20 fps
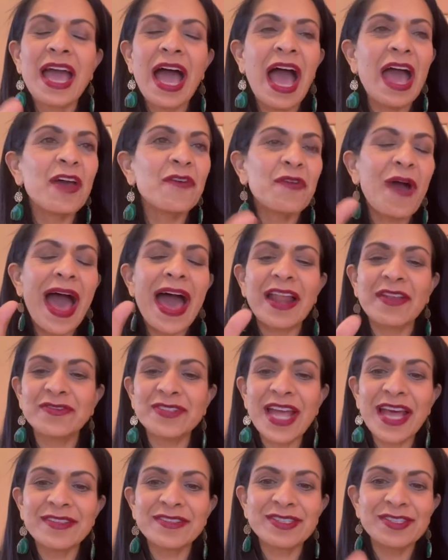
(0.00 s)
if out of
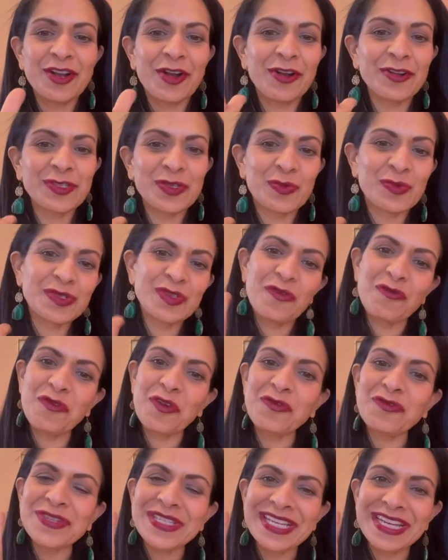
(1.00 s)
10 stars, it was a
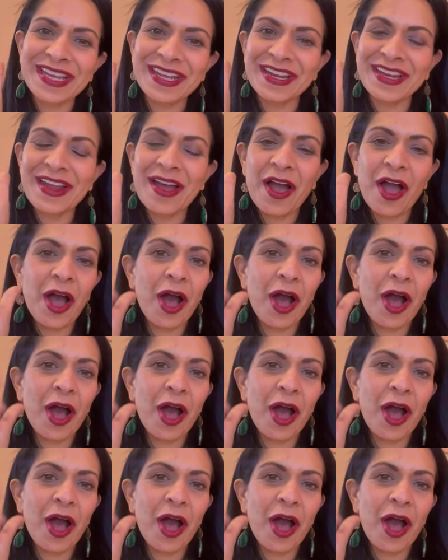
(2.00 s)
15.